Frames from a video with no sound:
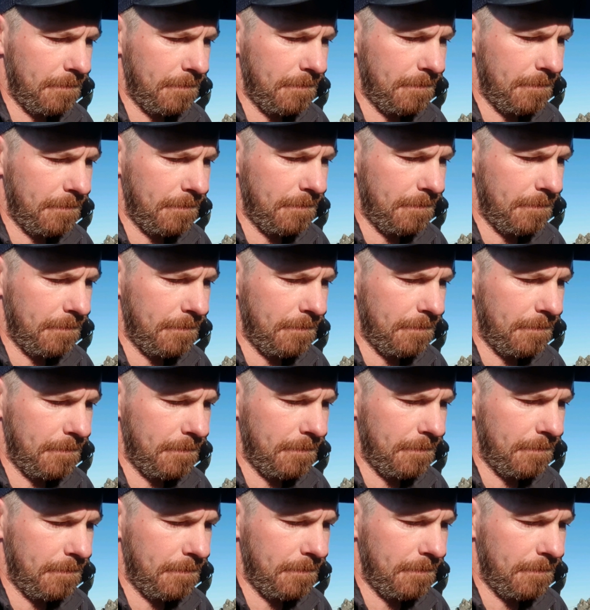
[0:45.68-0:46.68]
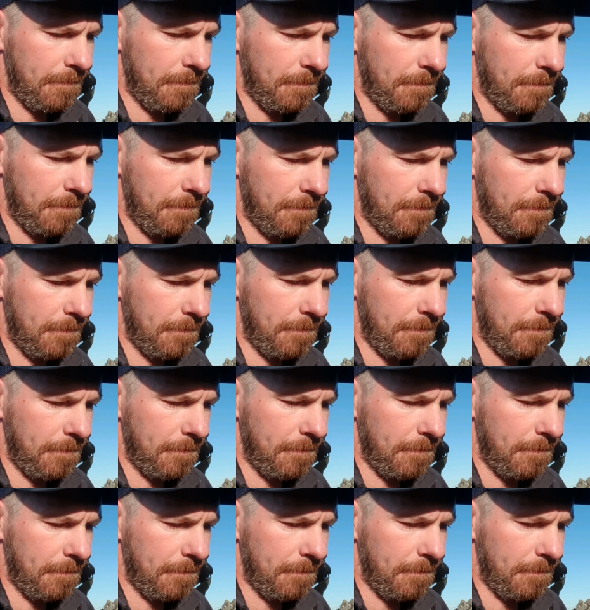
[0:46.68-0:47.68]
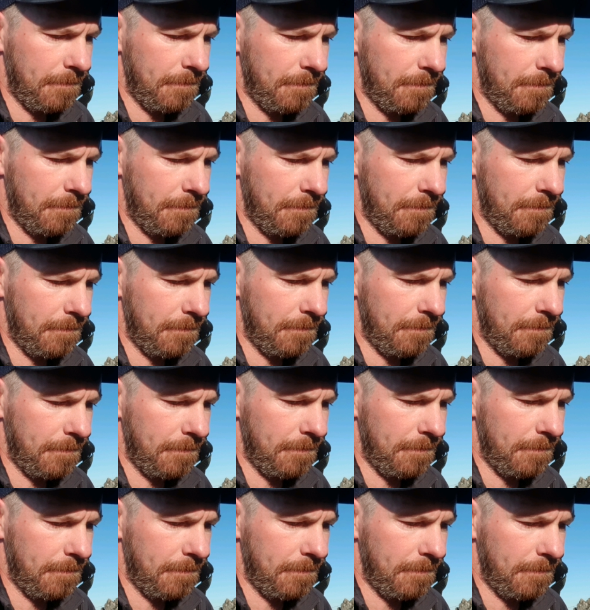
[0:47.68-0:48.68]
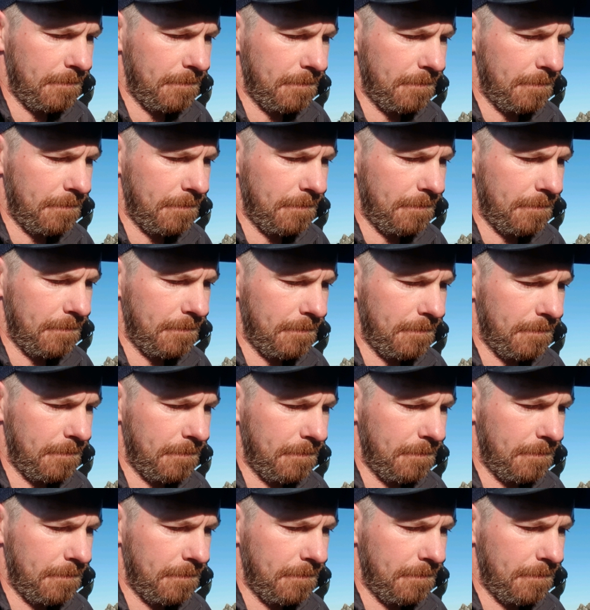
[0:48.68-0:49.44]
Nobody speaks.